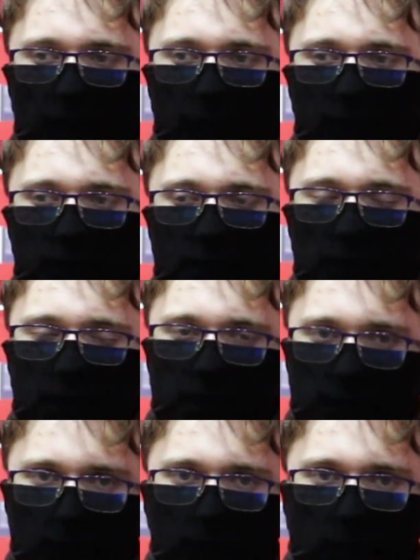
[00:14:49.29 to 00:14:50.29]
is
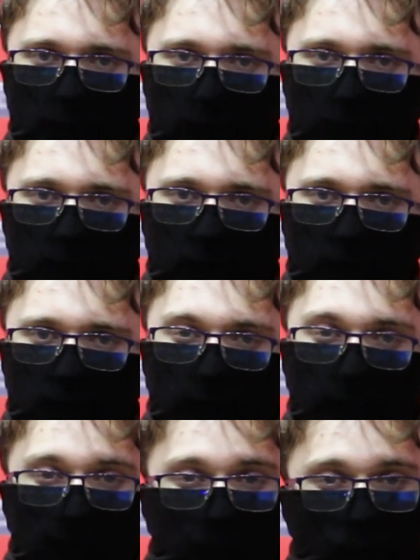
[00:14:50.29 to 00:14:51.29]
still to be
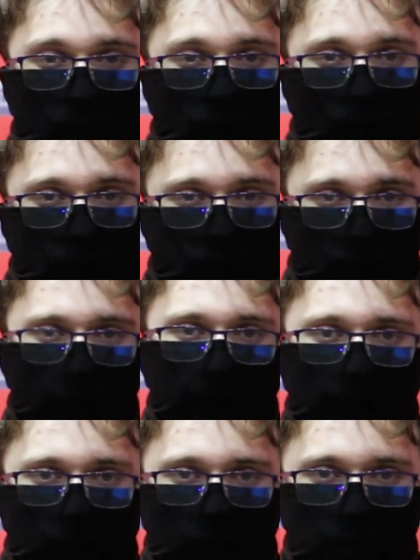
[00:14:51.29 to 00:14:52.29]
allowed to the
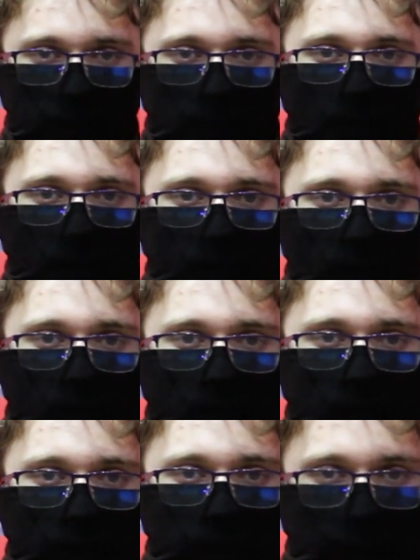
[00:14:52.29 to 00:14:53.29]
trials.
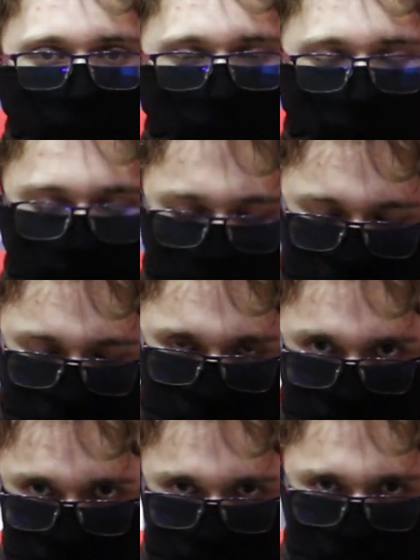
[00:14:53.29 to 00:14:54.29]
Namely, it
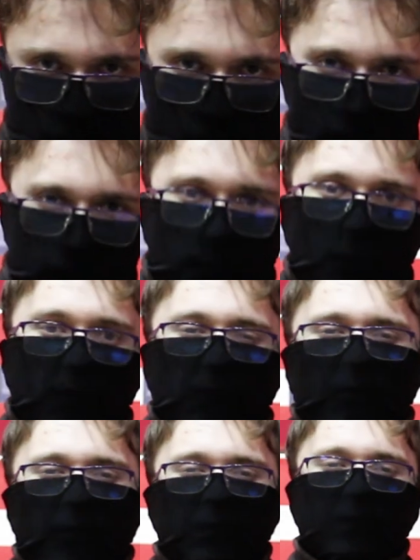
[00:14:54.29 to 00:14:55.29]
was the Korobov
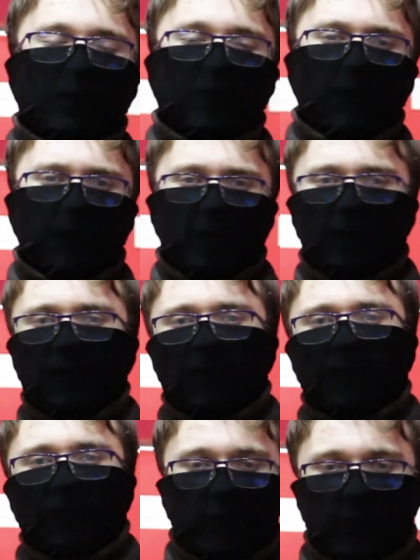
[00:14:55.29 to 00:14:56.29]
TKB
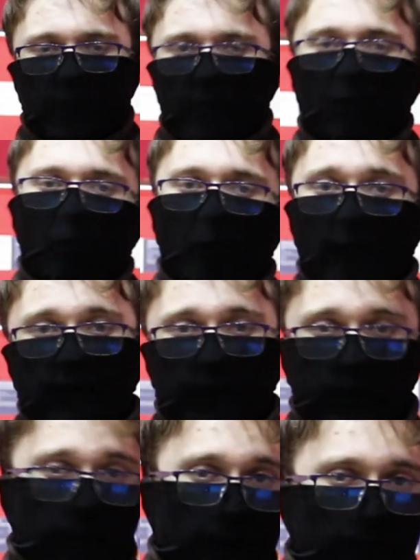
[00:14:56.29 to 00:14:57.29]

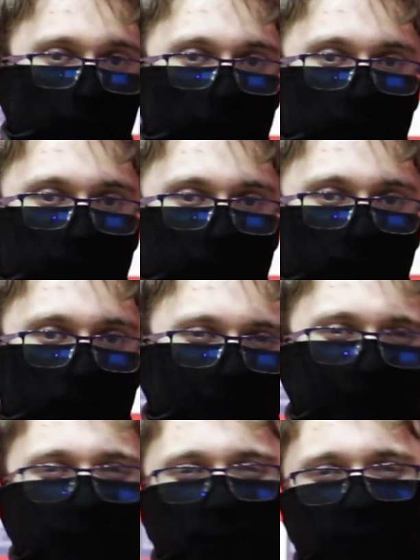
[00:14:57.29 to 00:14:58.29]
0111,
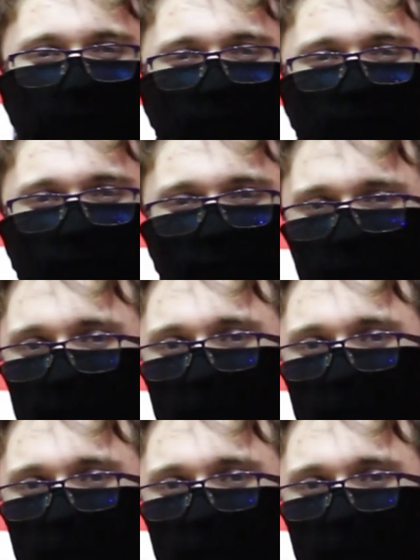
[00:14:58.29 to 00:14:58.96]
albeit